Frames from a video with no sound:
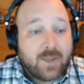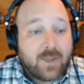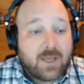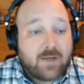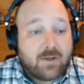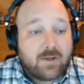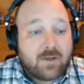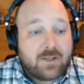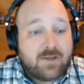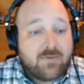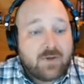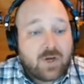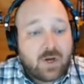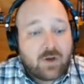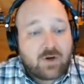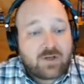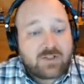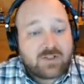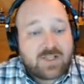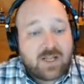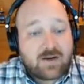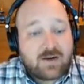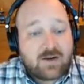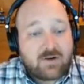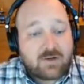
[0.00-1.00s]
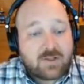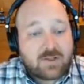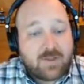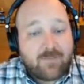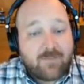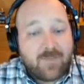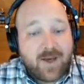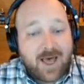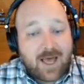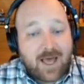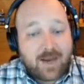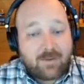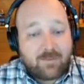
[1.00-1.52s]
And you'll even notice down here at the
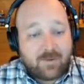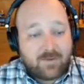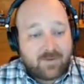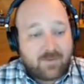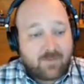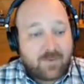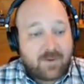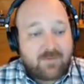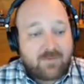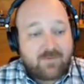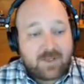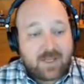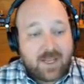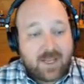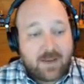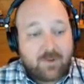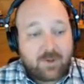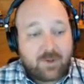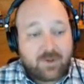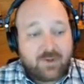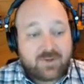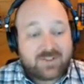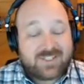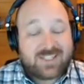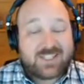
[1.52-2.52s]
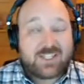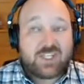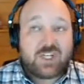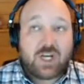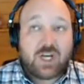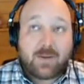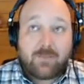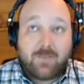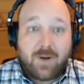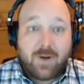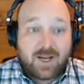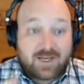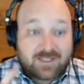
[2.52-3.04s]
bottom of the pivot table, there's a
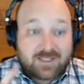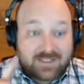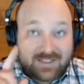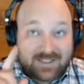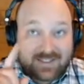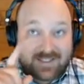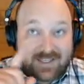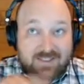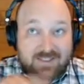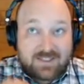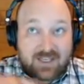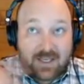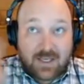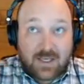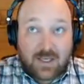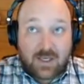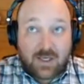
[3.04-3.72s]
checkbox that says